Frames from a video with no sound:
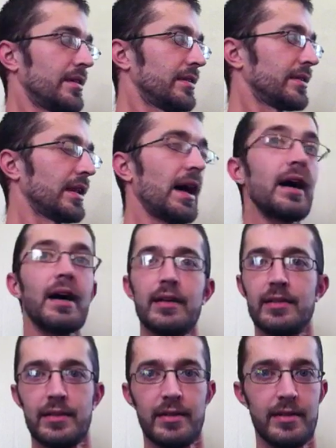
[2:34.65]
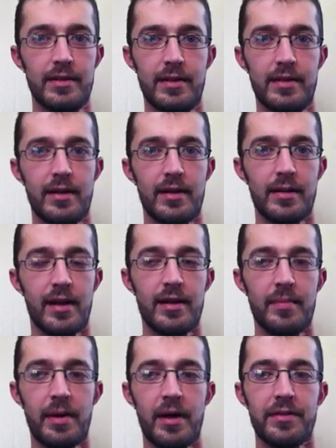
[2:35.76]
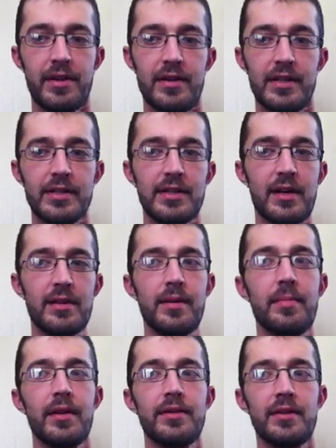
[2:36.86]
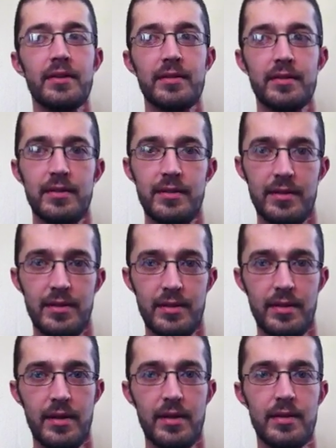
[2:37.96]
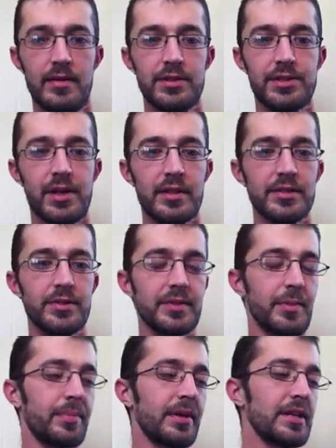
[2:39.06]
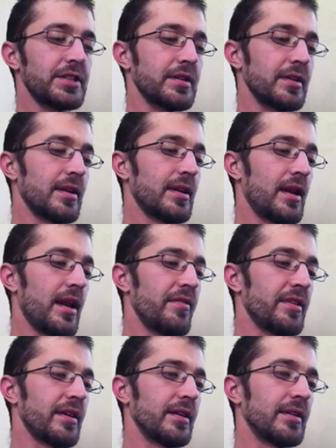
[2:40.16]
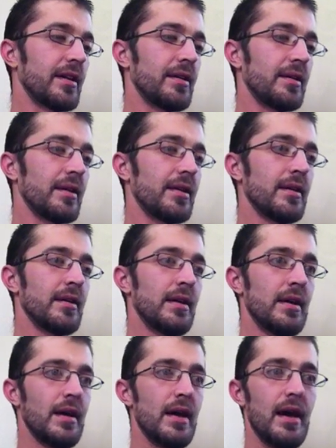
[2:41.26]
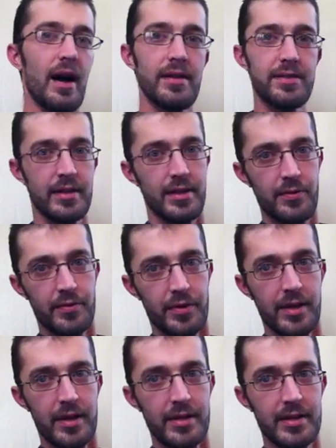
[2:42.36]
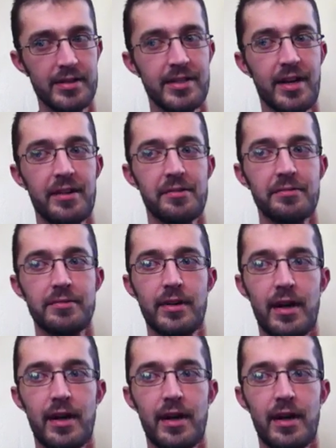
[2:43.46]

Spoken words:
a lot about their anxiety, about their struggles with depression and everything. And I thank you for that, because I don't